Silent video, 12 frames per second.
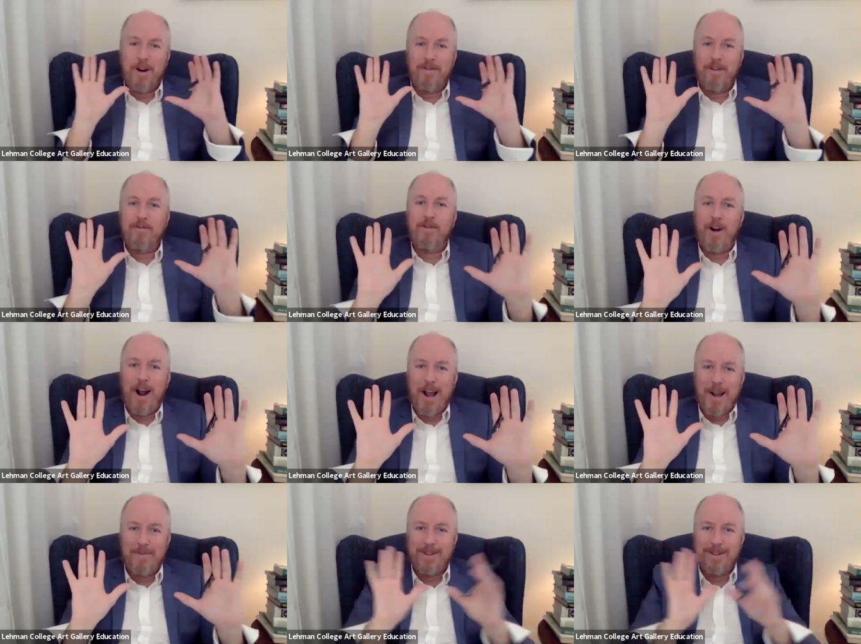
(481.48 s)
of beautiful
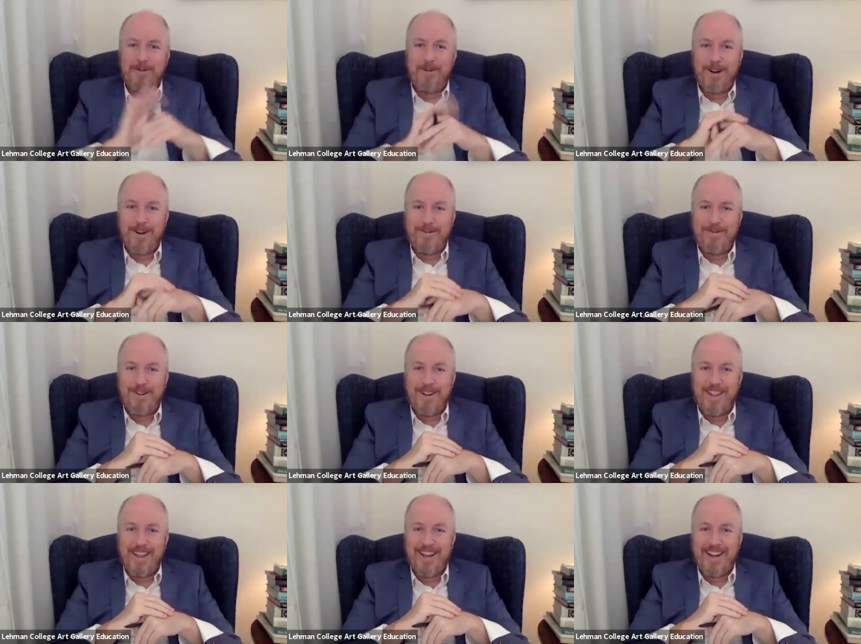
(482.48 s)
frame, as it were, for
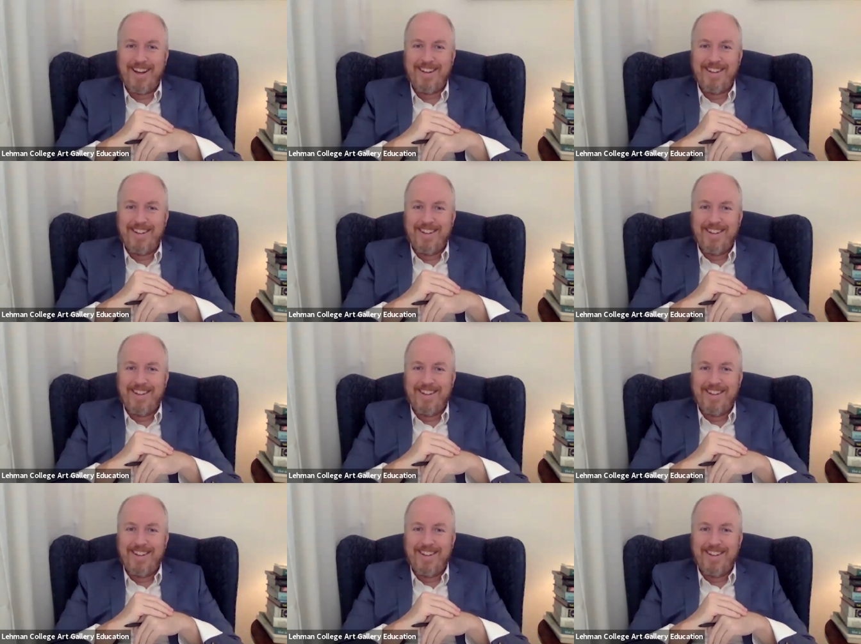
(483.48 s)
the uh, yeah,